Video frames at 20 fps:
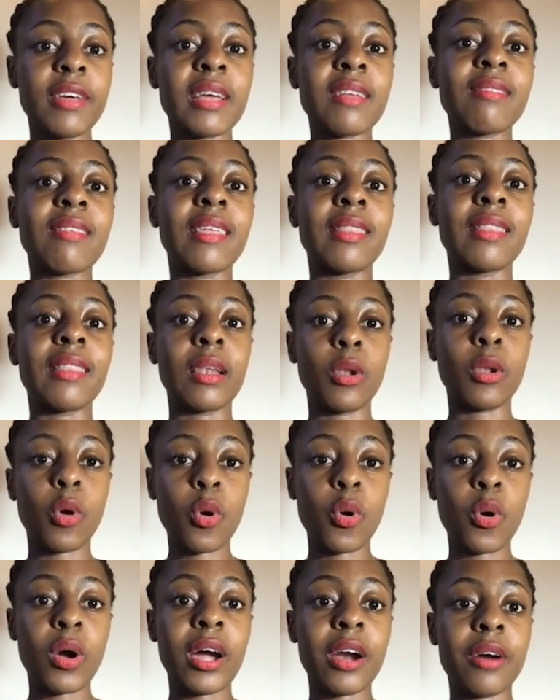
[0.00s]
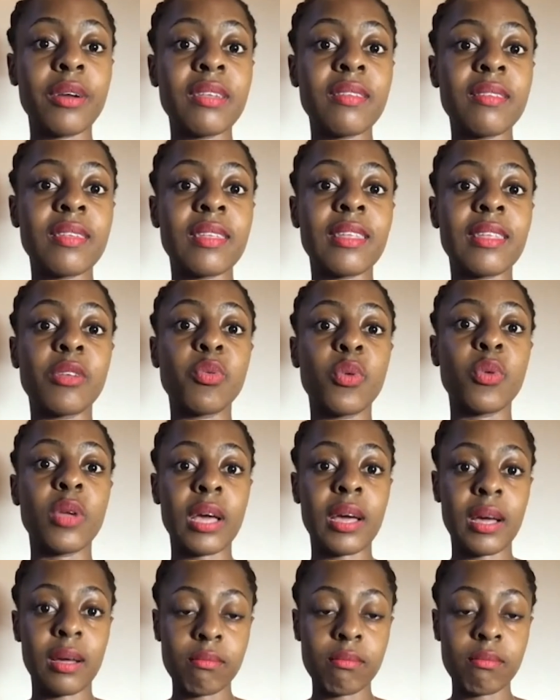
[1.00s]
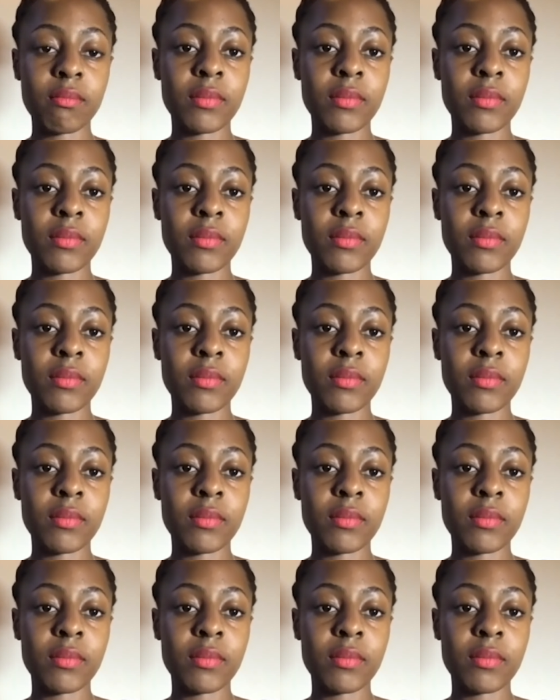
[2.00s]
and the local currency that we are